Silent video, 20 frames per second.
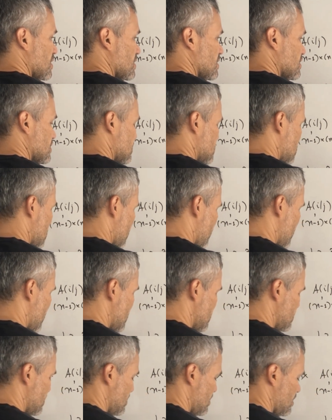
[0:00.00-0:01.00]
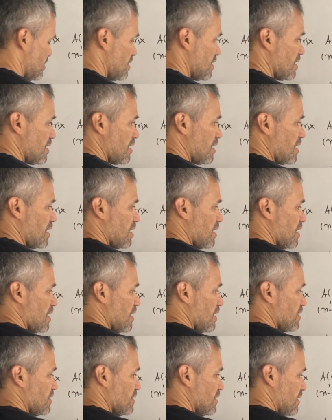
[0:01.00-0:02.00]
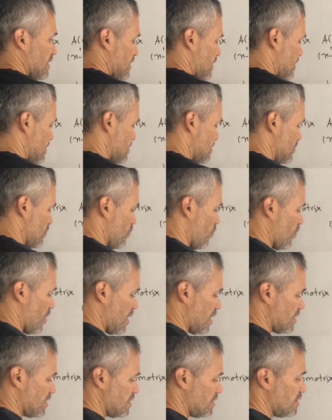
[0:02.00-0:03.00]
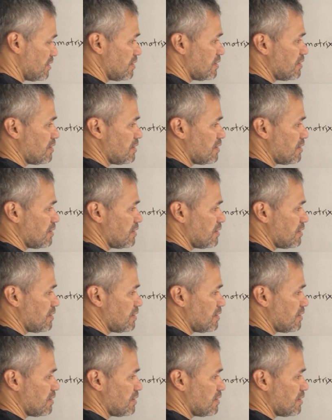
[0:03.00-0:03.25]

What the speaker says: 7, and negative 1,